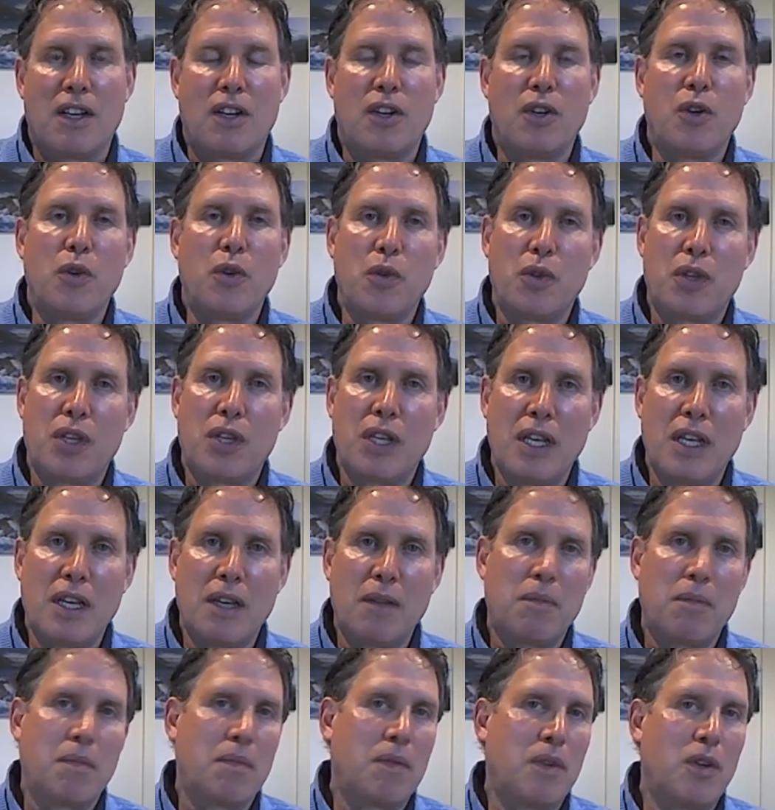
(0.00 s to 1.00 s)
New
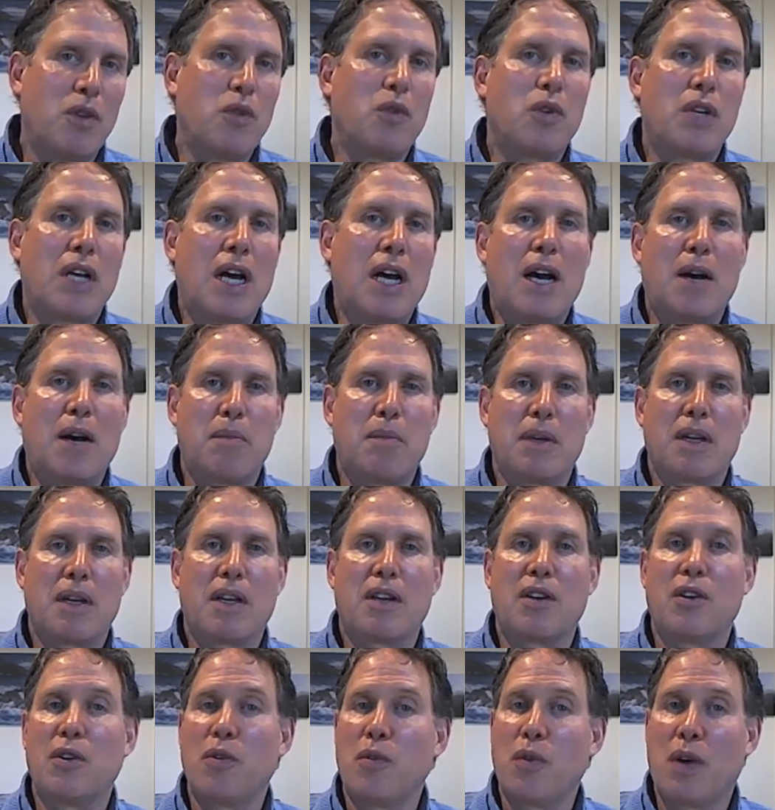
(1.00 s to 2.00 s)
theme, new
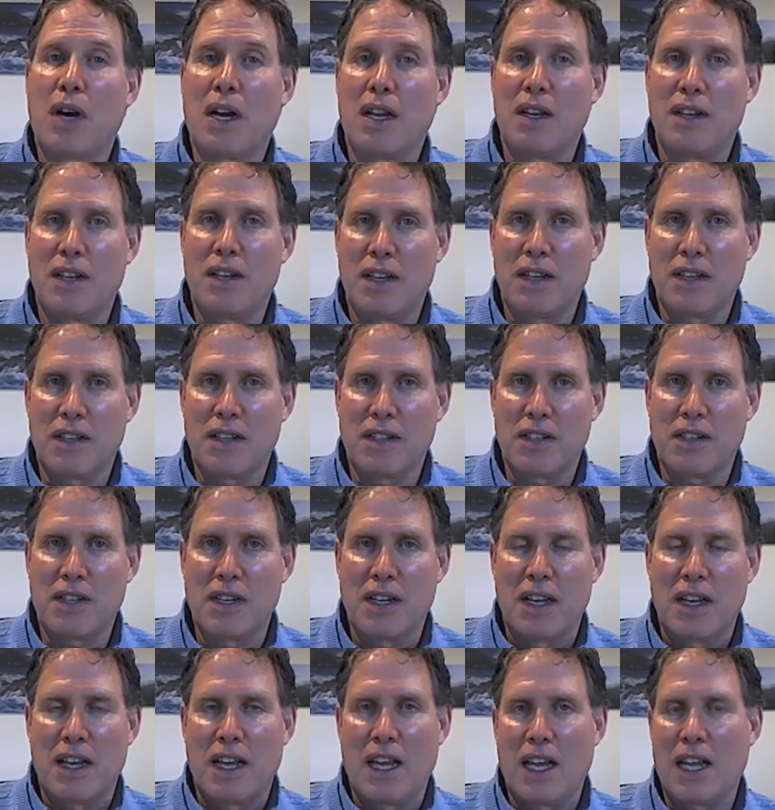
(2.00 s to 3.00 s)
topic, new
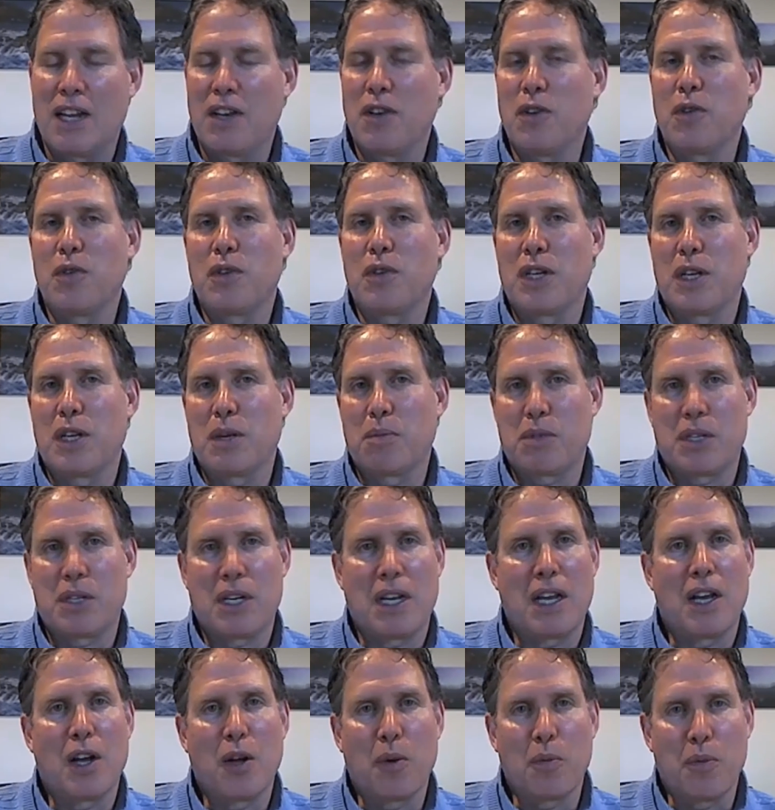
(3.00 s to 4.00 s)
ideas, and new tips
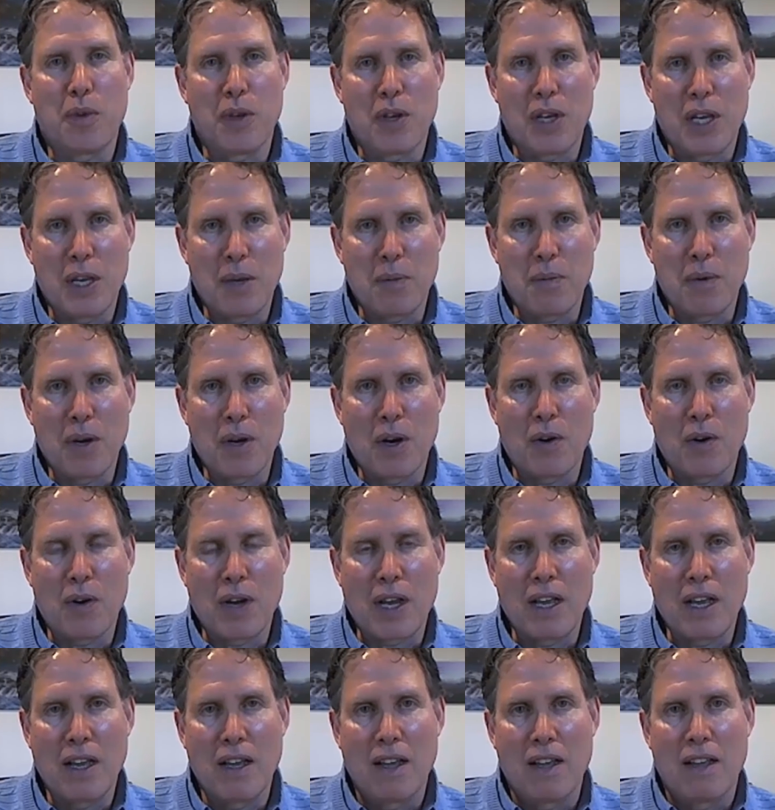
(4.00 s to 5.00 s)
to help you keep
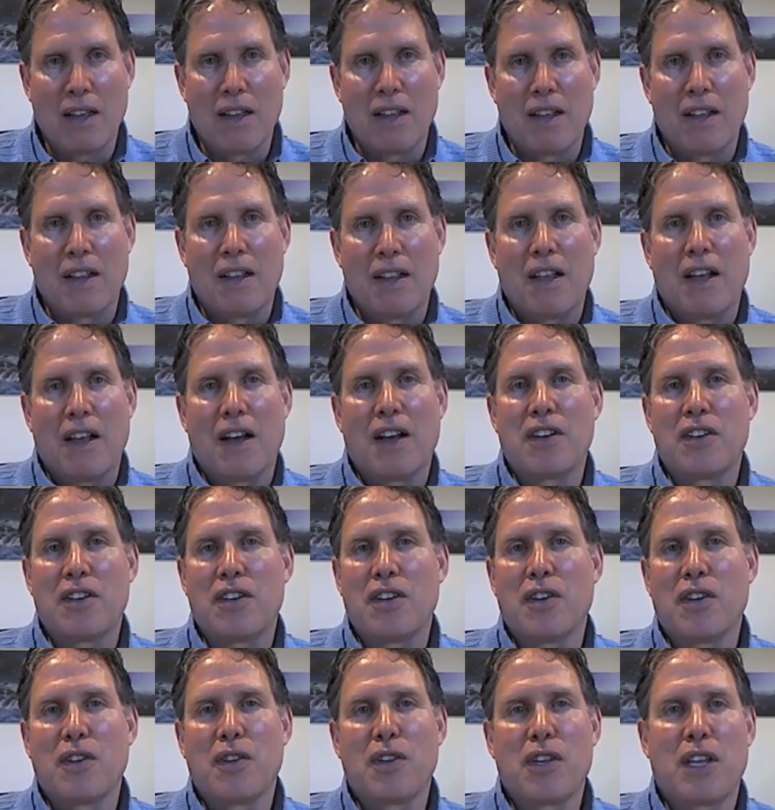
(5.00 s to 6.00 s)
going.
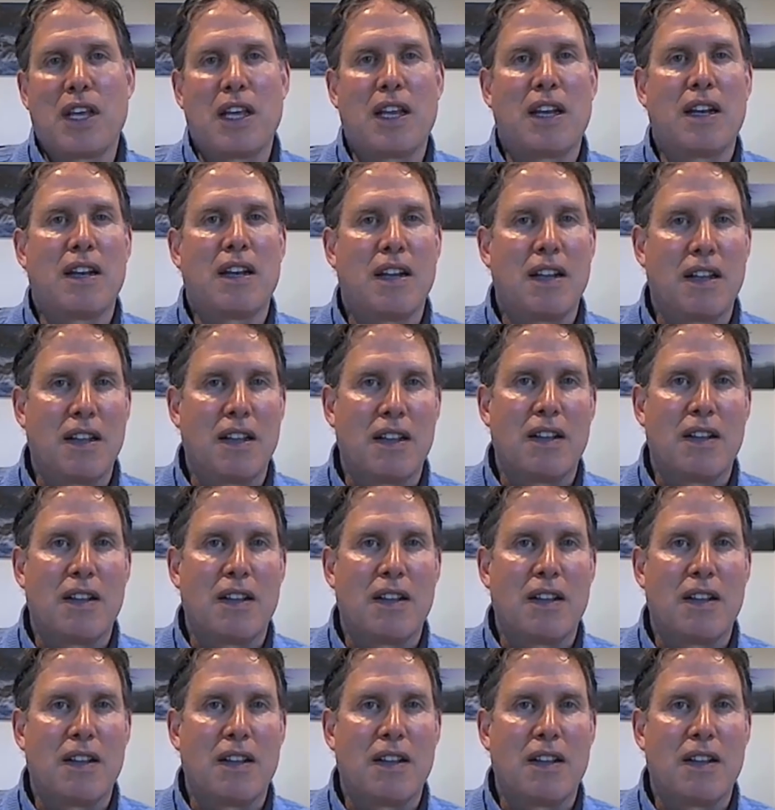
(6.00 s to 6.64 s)
Until then,